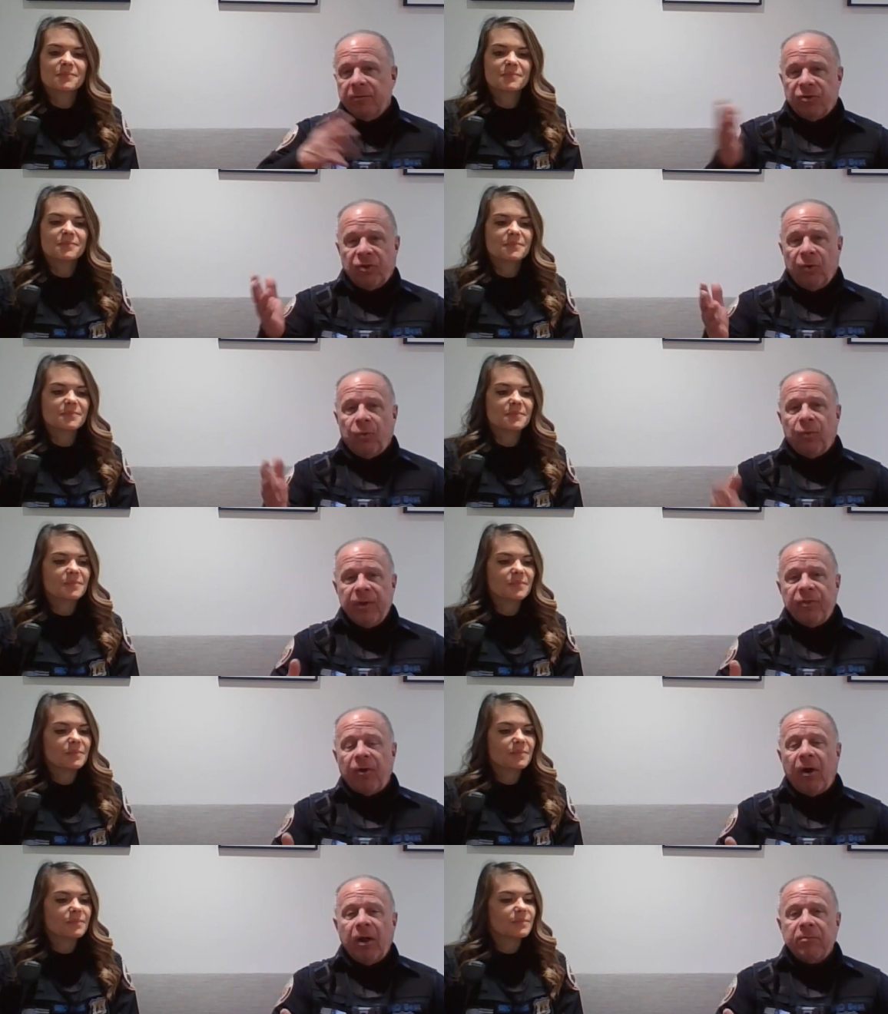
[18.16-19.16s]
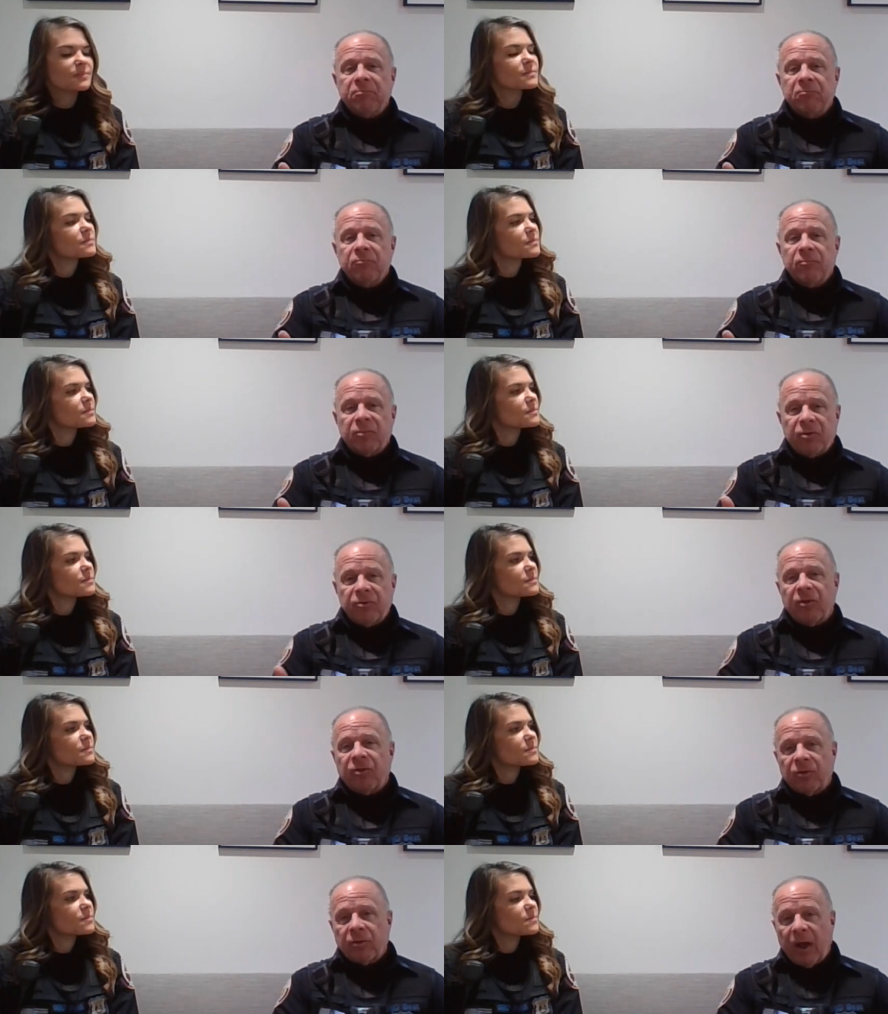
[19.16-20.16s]
Speaker 1: So we thought
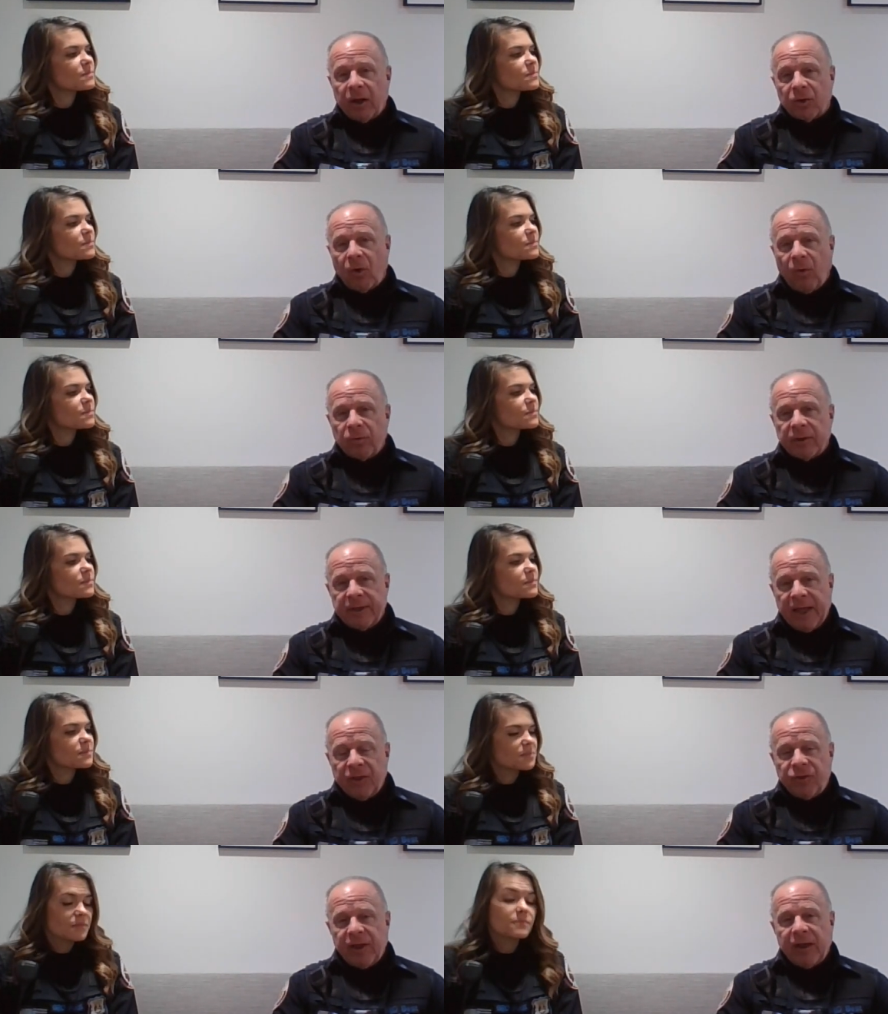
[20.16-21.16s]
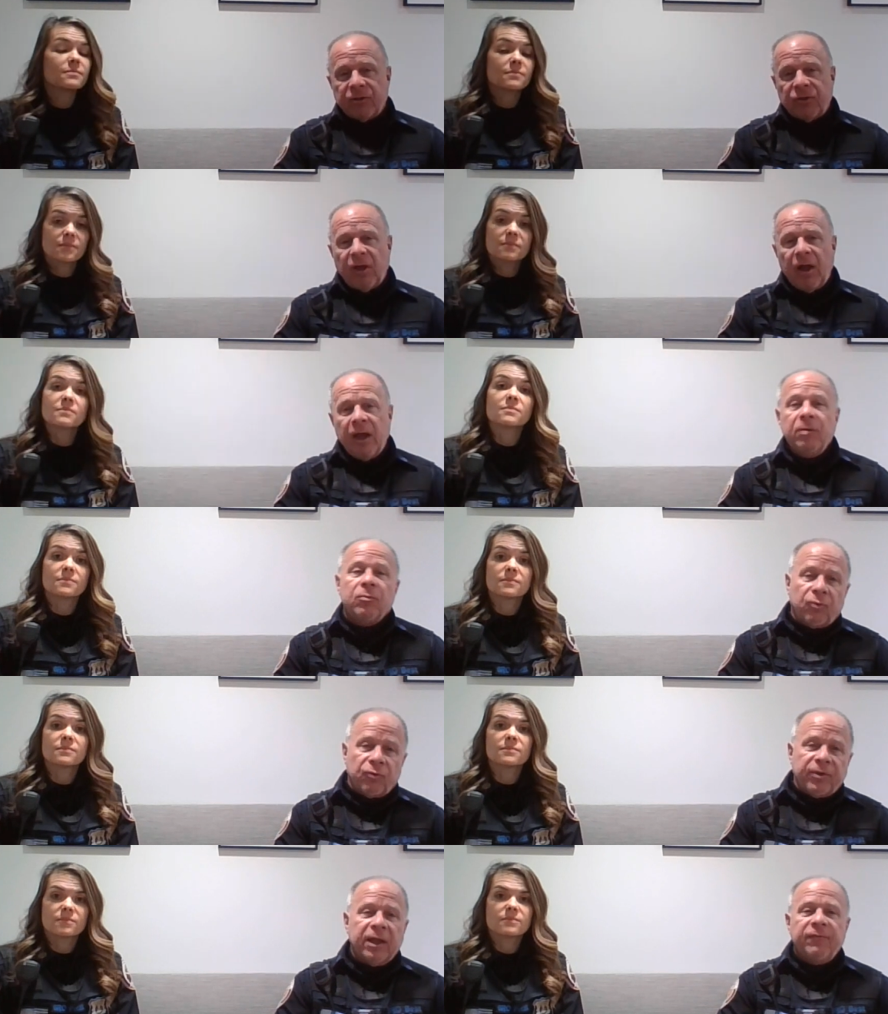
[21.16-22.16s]
it's kind of cold and nasty outside,
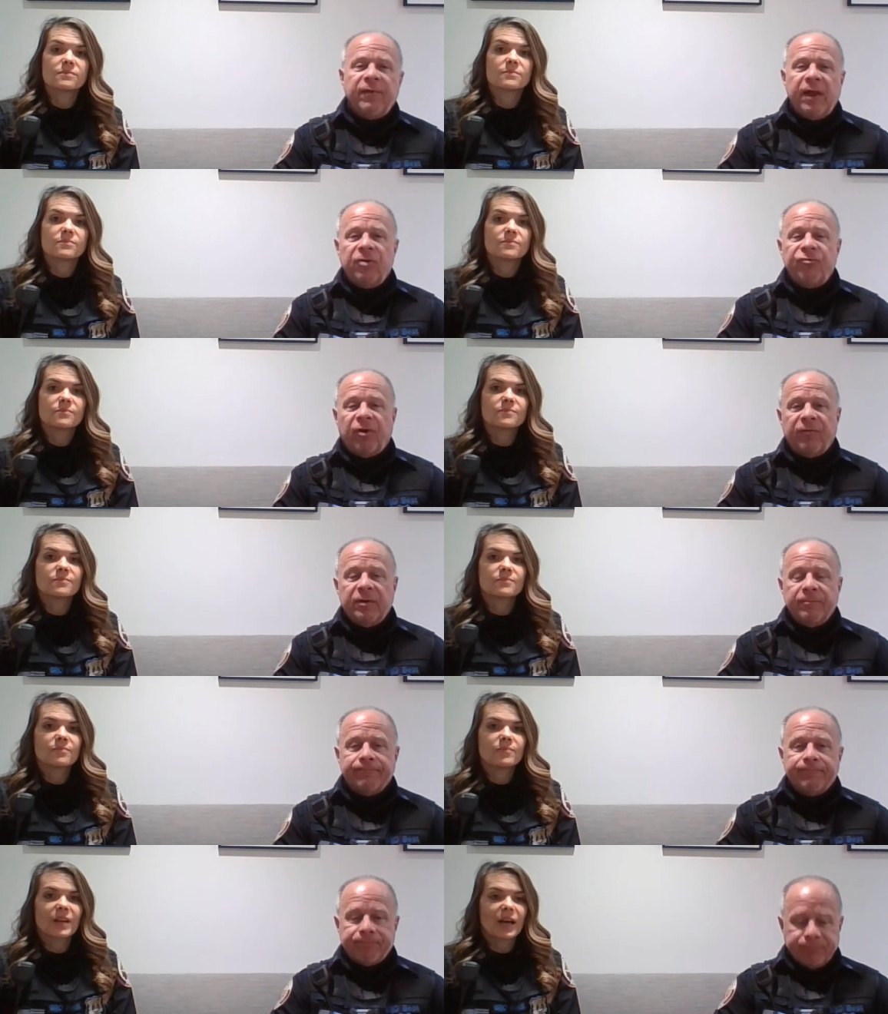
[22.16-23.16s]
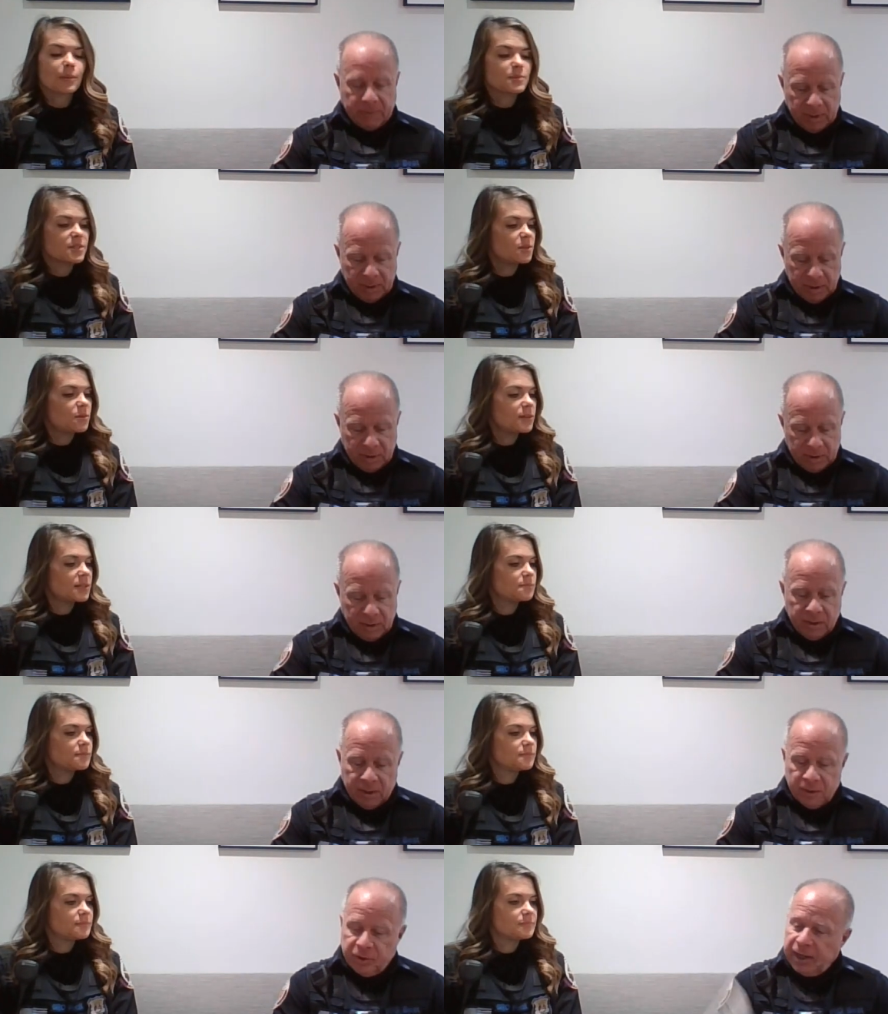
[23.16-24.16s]
we'll take advantage of it. Absolutely.
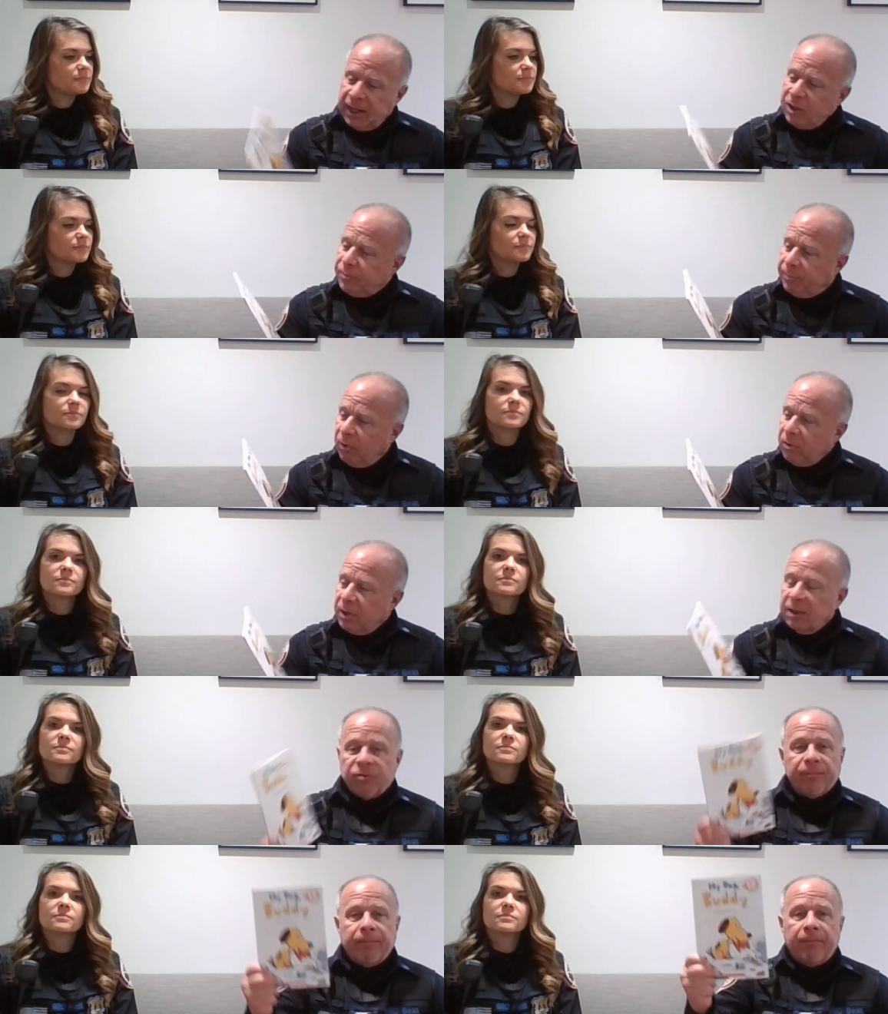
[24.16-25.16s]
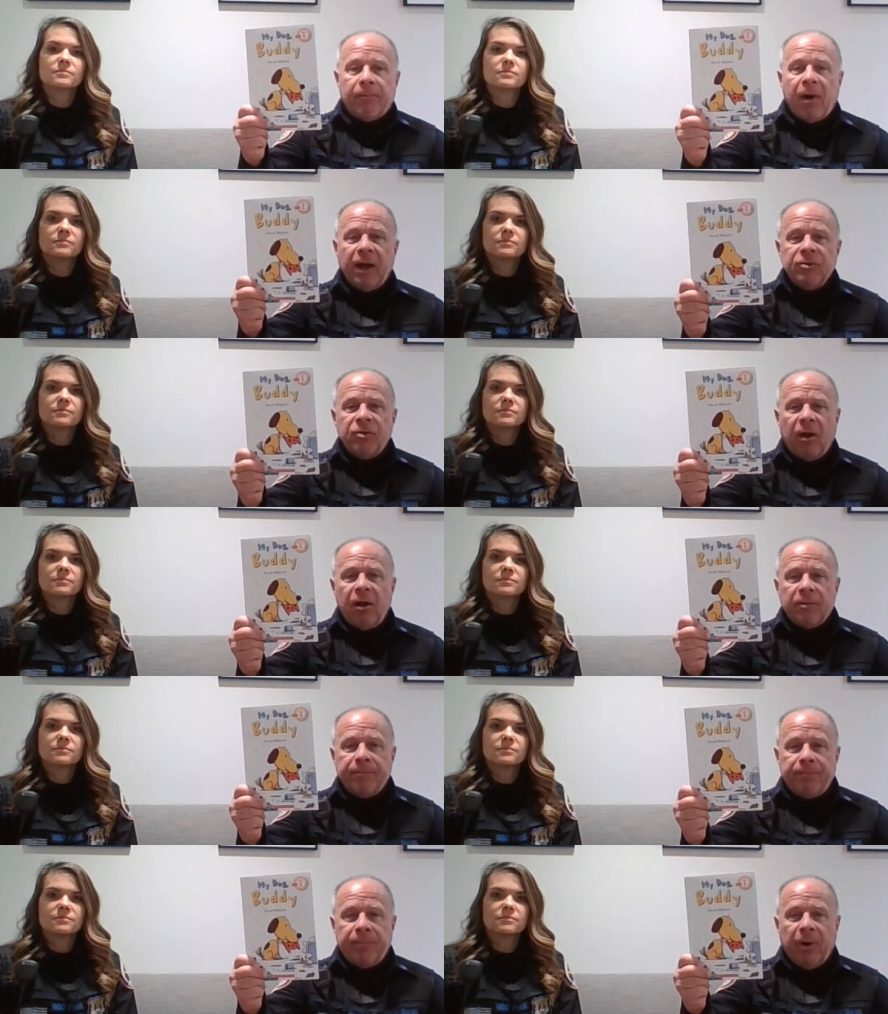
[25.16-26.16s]
Today's book is My
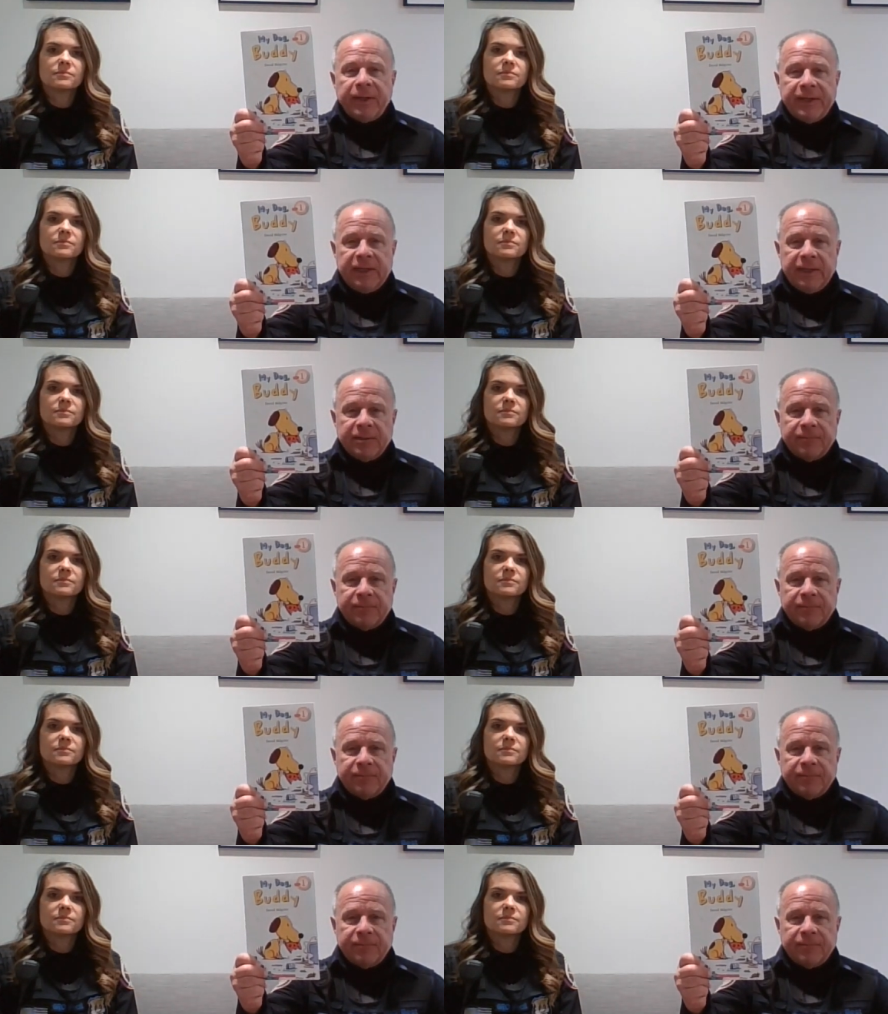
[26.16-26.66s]
Dog Buddy